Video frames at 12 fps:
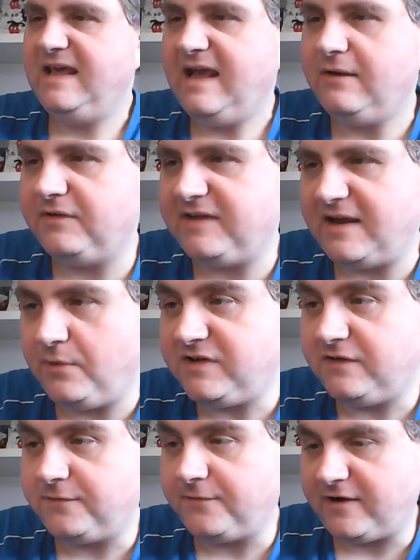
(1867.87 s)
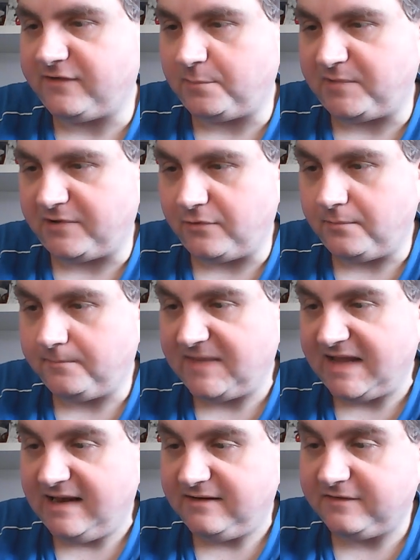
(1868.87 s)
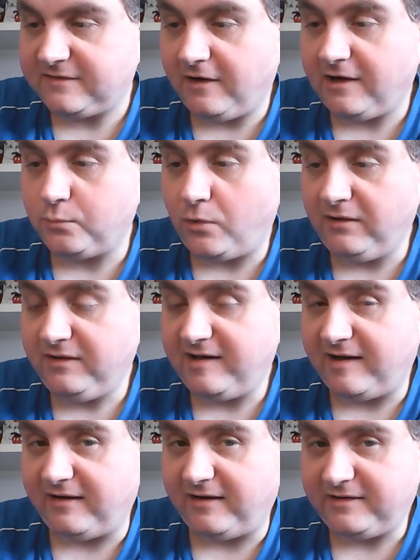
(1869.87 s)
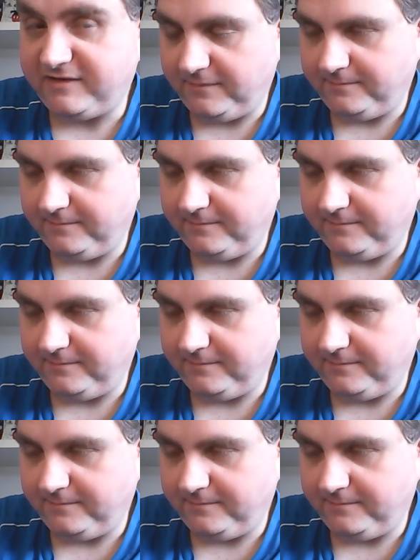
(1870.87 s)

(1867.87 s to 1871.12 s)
Anyways, yeah, Wishes of Eyes of Blue. Discard one card.